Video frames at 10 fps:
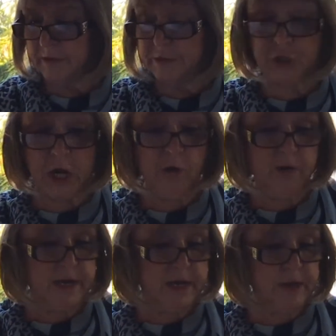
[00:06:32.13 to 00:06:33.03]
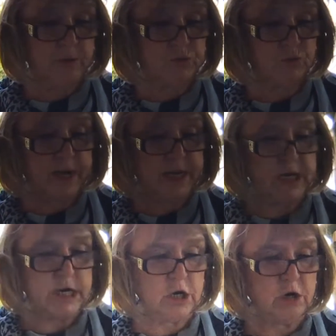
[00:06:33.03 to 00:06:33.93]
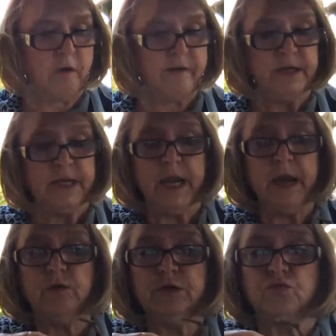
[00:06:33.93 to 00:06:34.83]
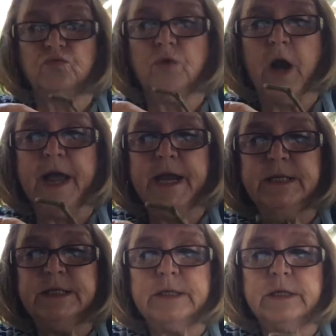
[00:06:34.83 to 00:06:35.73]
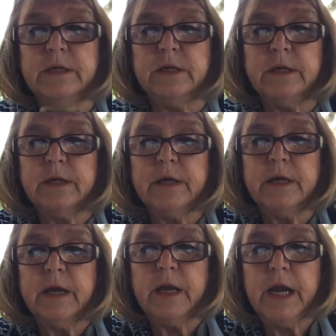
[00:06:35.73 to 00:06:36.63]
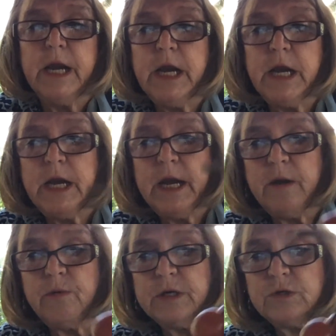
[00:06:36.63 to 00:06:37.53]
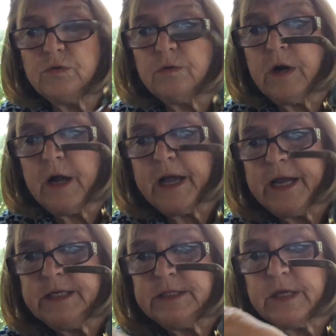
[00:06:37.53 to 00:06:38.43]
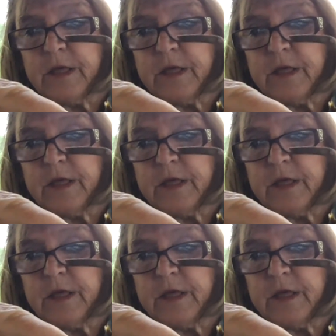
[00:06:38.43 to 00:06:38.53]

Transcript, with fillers: Jerry. He was right here. He was right. He was right